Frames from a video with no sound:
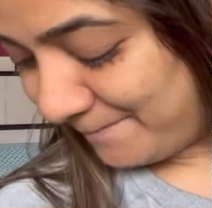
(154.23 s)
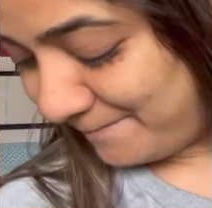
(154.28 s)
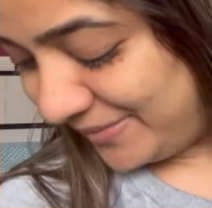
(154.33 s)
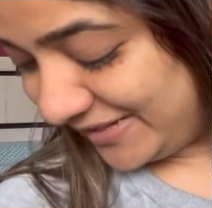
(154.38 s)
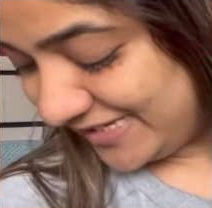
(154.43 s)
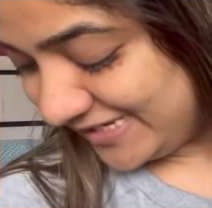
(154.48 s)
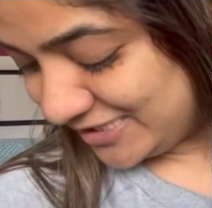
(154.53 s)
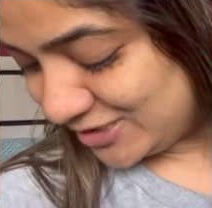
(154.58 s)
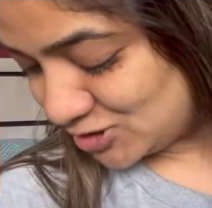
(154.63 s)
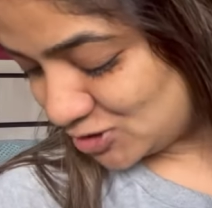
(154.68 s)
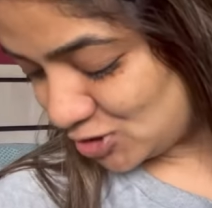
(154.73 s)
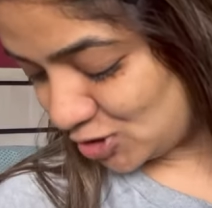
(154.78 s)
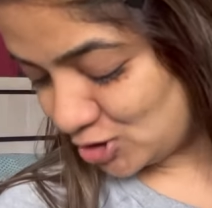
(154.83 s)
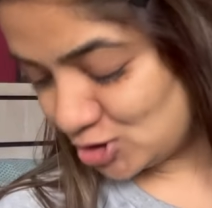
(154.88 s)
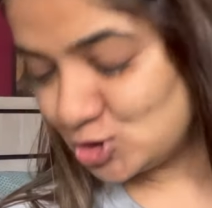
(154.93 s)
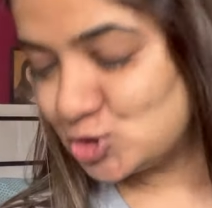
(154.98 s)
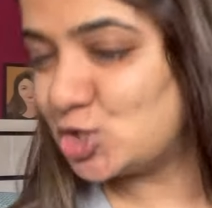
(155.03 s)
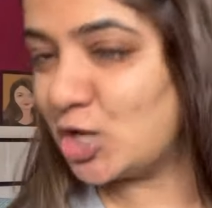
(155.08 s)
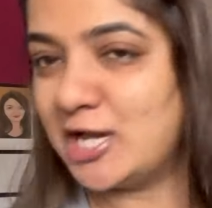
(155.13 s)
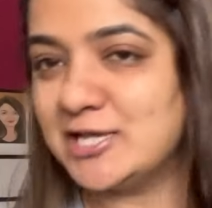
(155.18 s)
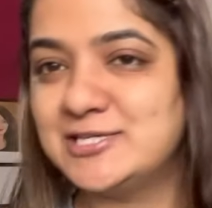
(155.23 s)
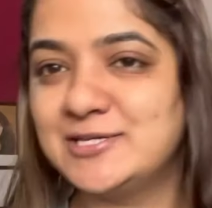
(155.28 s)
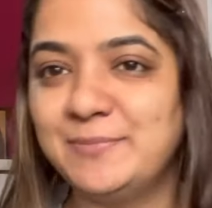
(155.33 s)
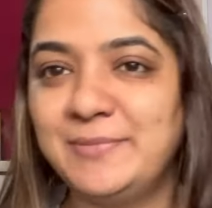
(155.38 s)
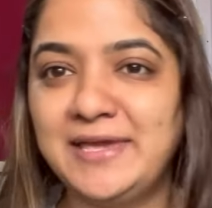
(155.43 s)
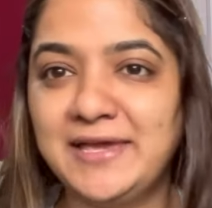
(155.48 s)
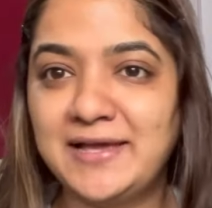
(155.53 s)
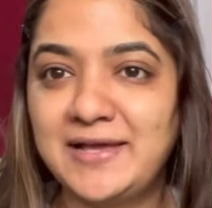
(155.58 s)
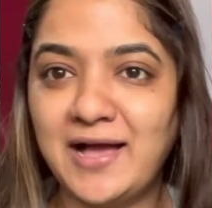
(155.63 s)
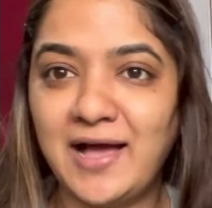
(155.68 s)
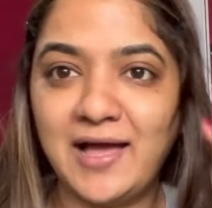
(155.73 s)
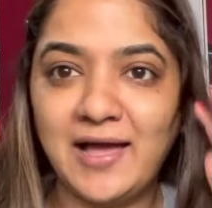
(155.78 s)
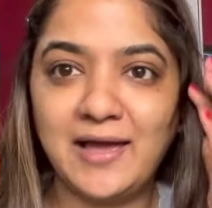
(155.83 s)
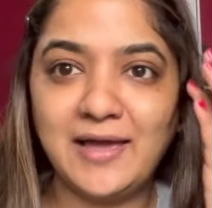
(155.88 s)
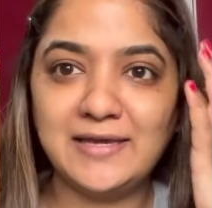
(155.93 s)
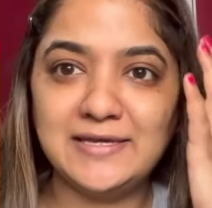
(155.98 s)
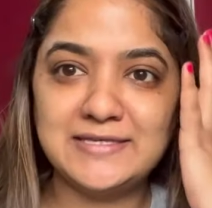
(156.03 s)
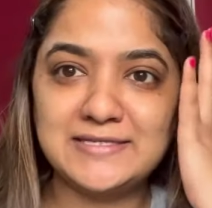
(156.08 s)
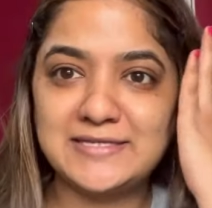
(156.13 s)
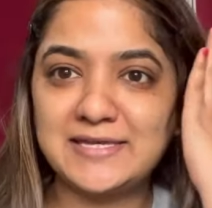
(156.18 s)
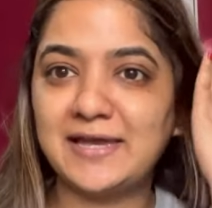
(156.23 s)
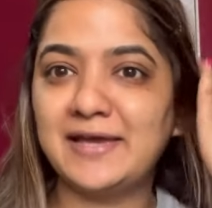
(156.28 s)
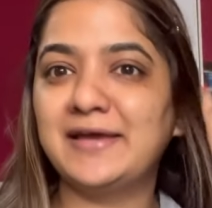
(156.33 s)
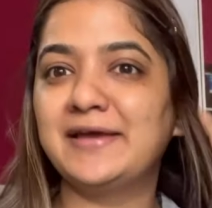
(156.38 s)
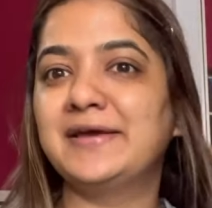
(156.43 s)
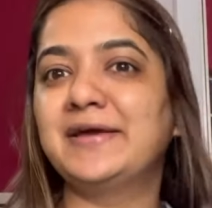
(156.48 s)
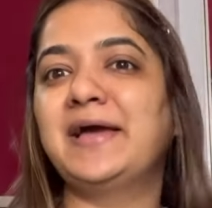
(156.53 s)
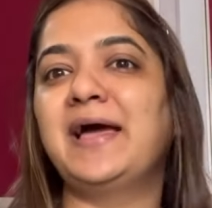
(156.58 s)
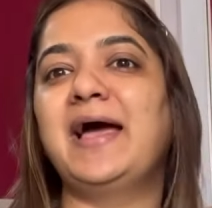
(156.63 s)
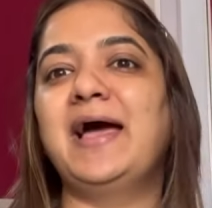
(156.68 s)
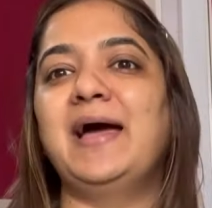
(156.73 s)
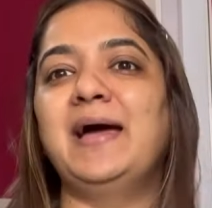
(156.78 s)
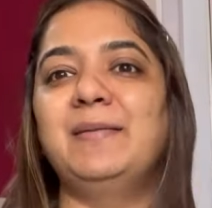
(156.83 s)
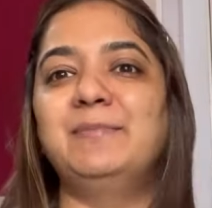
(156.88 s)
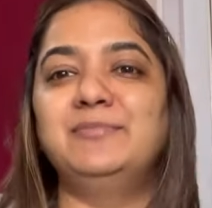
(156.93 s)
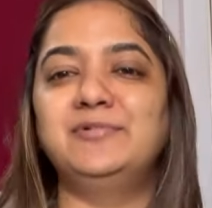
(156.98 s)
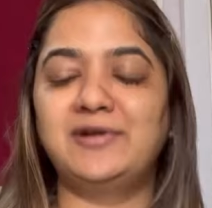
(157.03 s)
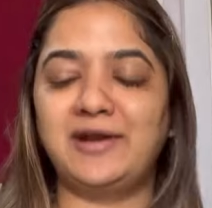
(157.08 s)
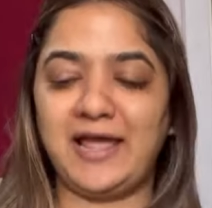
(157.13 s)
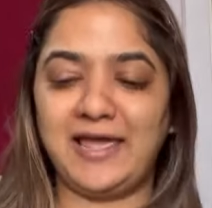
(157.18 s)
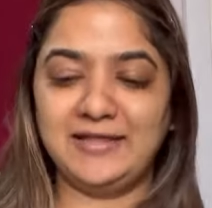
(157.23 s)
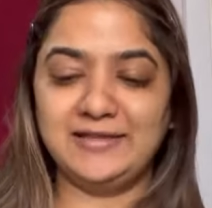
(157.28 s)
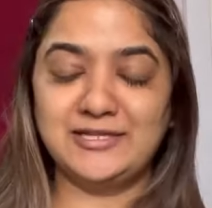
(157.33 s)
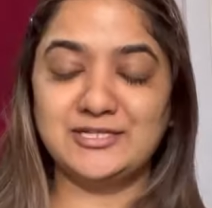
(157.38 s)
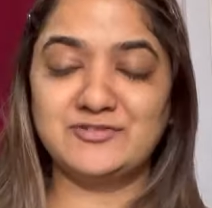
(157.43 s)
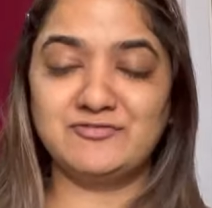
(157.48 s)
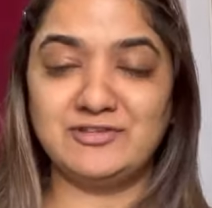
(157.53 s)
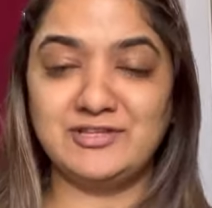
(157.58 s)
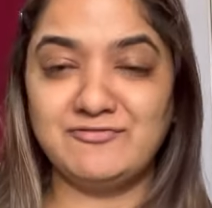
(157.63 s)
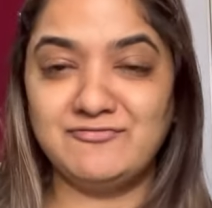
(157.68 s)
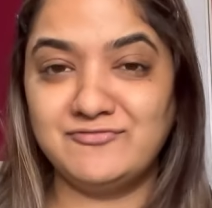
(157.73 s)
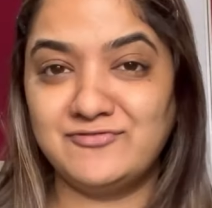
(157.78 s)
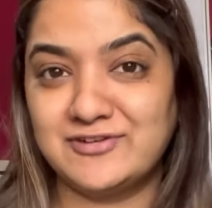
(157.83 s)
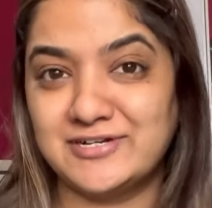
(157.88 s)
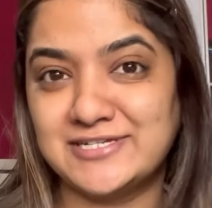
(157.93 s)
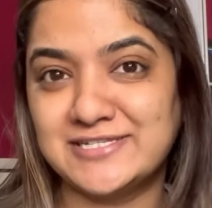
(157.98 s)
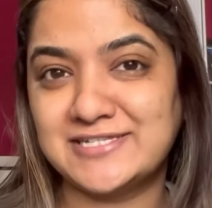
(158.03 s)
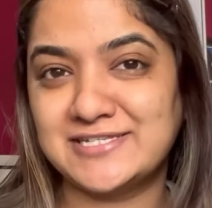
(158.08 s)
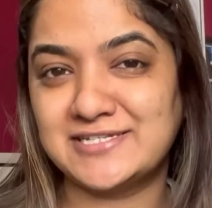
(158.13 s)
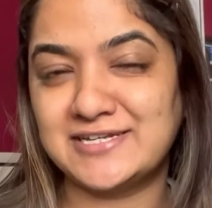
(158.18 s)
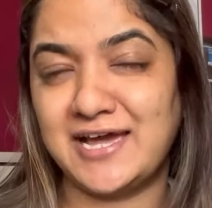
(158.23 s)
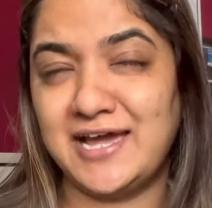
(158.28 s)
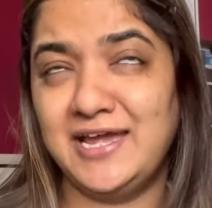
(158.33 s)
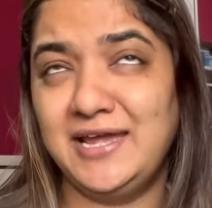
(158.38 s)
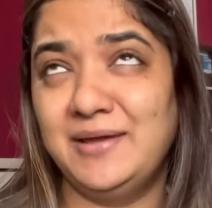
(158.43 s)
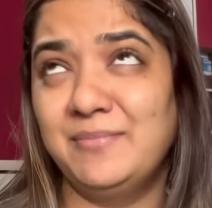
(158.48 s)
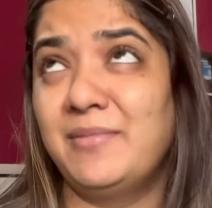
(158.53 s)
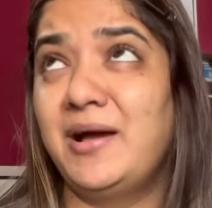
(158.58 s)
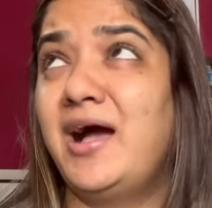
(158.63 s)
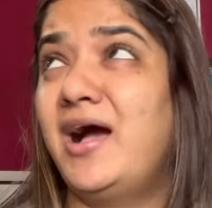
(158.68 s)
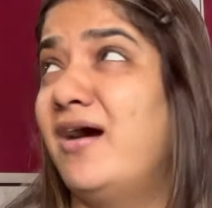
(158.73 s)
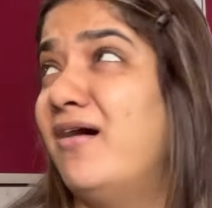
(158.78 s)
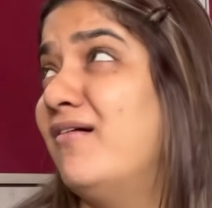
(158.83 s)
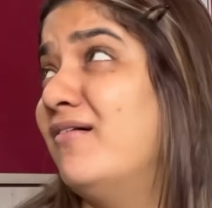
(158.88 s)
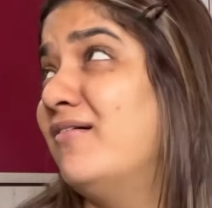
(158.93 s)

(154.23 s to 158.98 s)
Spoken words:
Please don't judge me guys. I'm trying this for the first time.